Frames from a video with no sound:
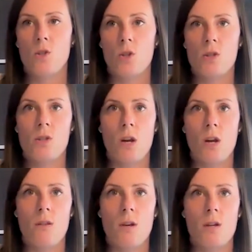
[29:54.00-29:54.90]
just
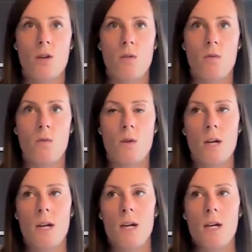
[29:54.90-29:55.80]
so that you
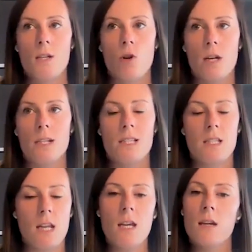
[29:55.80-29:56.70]
try and
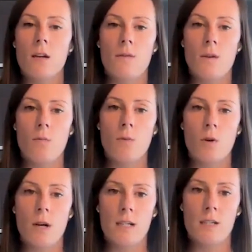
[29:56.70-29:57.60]
sneak a few
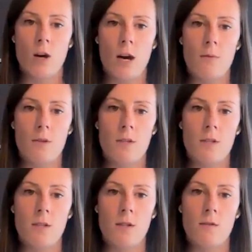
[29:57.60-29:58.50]
more extra
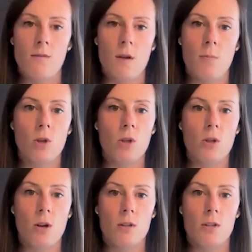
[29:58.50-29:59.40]
hours for your body
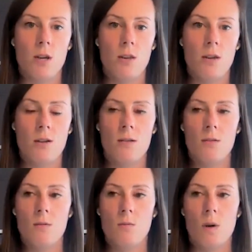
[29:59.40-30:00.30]
clock so that
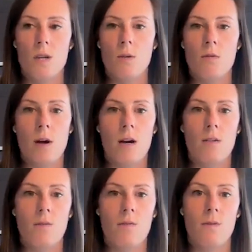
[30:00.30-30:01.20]
when you
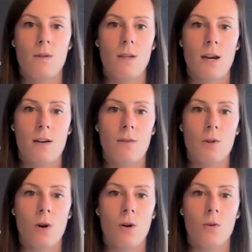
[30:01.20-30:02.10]
arrive, you
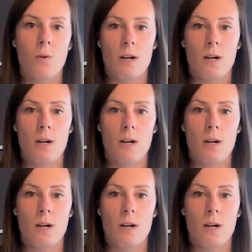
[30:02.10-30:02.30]
haven't got